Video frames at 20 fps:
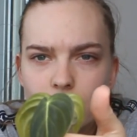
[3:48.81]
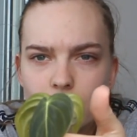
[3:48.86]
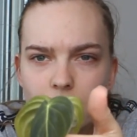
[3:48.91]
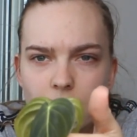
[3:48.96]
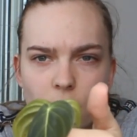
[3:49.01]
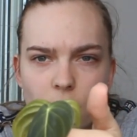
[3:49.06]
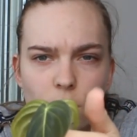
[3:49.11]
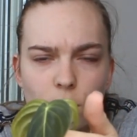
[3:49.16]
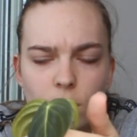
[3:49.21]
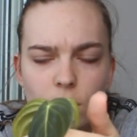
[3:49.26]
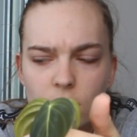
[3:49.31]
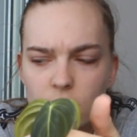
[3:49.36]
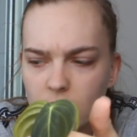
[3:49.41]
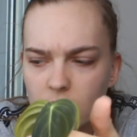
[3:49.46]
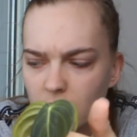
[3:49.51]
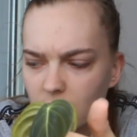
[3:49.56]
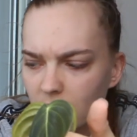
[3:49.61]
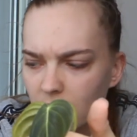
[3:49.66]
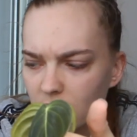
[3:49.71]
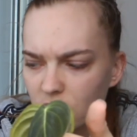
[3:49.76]
The yellow one is
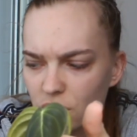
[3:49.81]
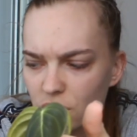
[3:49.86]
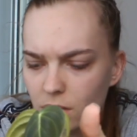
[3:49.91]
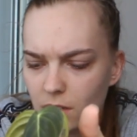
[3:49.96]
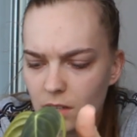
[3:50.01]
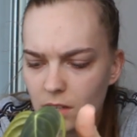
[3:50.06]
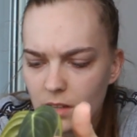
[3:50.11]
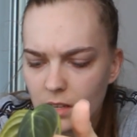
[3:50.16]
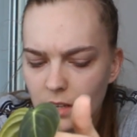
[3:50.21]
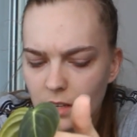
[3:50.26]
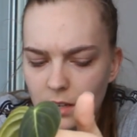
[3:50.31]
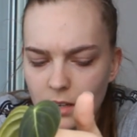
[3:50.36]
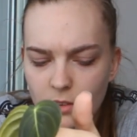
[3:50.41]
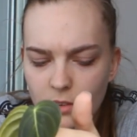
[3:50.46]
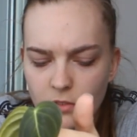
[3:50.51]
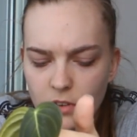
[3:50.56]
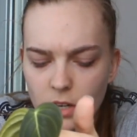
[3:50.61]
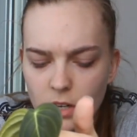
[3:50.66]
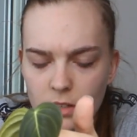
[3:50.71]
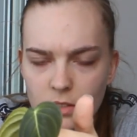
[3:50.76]
in the kitchen, I think. I
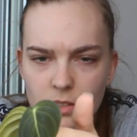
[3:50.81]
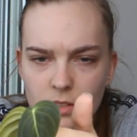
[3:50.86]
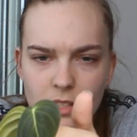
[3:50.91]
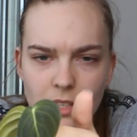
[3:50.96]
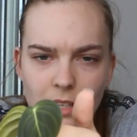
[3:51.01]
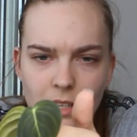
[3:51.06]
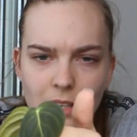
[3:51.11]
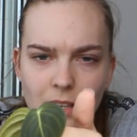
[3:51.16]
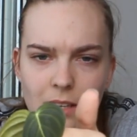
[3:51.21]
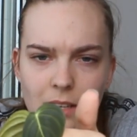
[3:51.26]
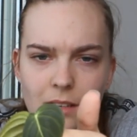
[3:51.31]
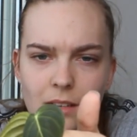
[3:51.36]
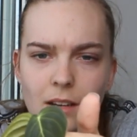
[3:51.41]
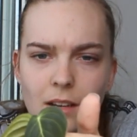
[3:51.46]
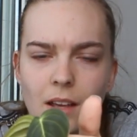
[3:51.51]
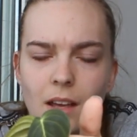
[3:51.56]
forgot to take it.